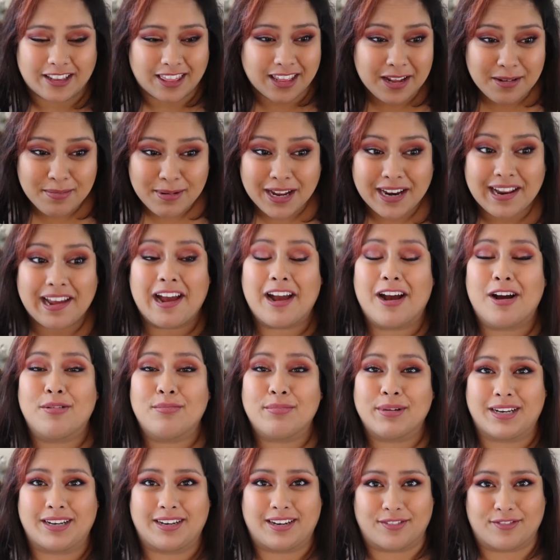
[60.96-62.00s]
think about how
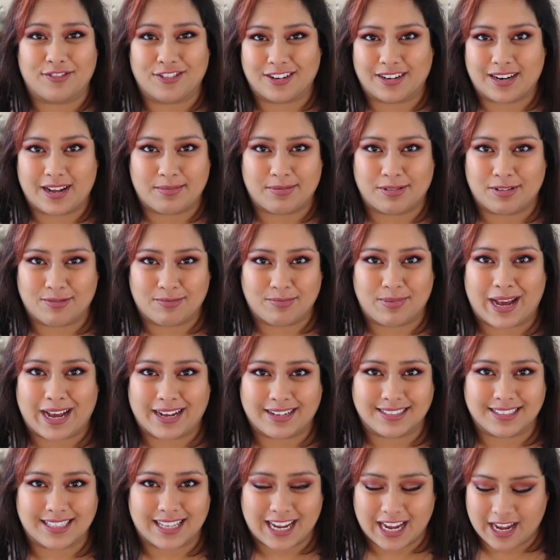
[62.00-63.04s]
many different types of
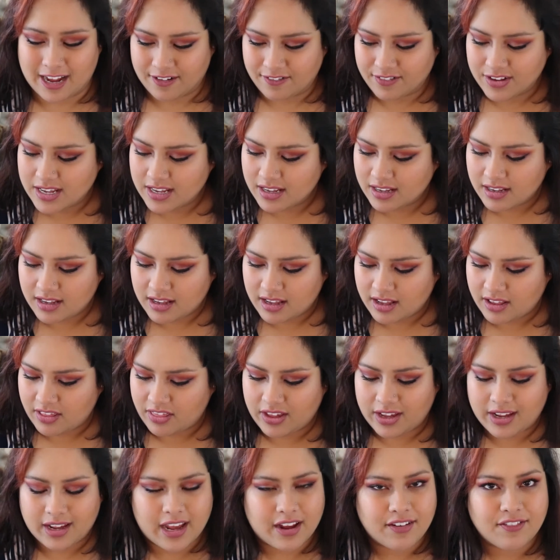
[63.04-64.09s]
bags they have.
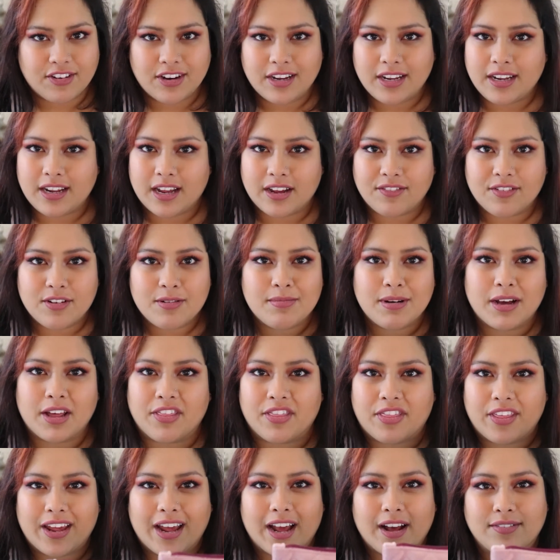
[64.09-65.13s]
Every
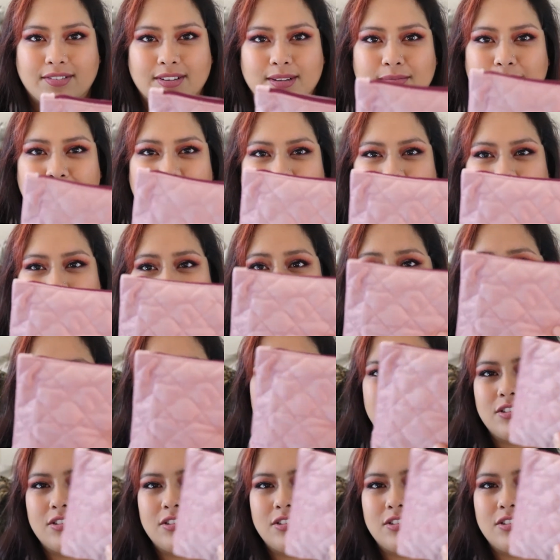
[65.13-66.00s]
month they have something new, which is